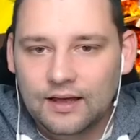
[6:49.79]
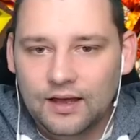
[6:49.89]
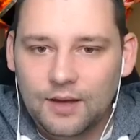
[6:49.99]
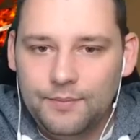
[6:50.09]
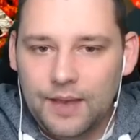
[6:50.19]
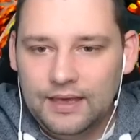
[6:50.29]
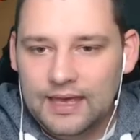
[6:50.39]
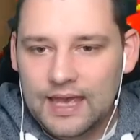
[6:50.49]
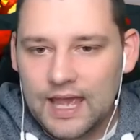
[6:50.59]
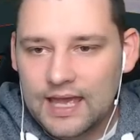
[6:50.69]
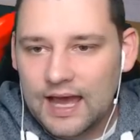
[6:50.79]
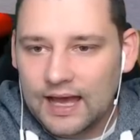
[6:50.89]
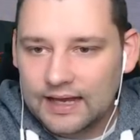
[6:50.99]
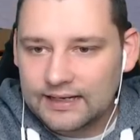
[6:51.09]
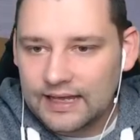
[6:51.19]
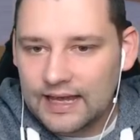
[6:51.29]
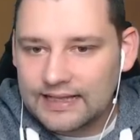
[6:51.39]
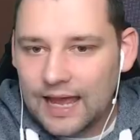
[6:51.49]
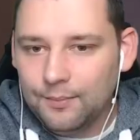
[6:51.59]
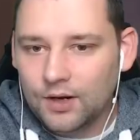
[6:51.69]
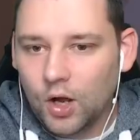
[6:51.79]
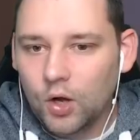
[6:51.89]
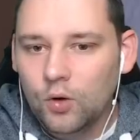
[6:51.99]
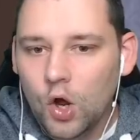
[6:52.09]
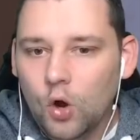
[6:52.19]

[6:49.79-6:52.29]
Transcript: uh, maybe here, here, and here down below.